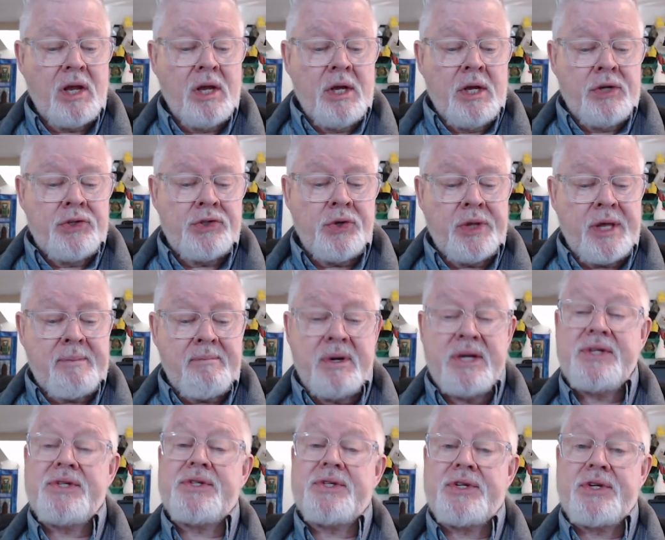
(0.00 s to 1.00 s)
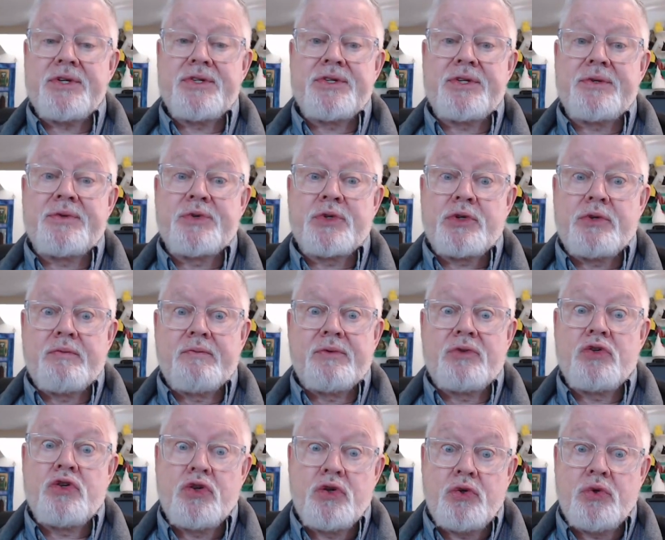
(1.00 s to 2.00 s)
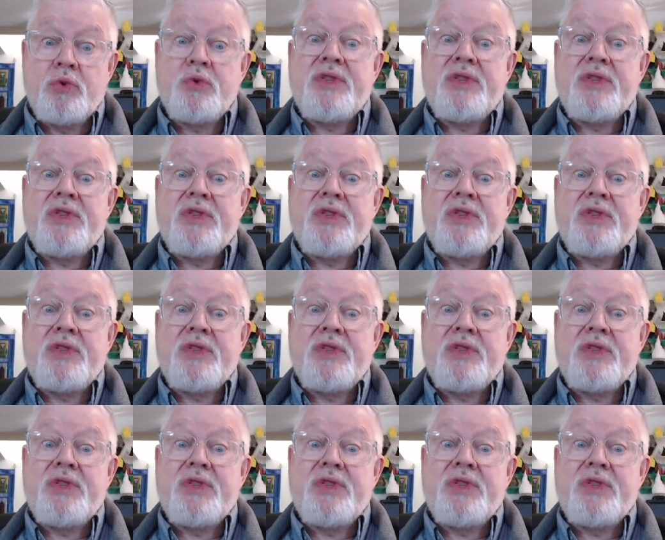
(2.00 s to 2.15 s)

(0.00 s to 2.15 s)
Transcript: So that brings us to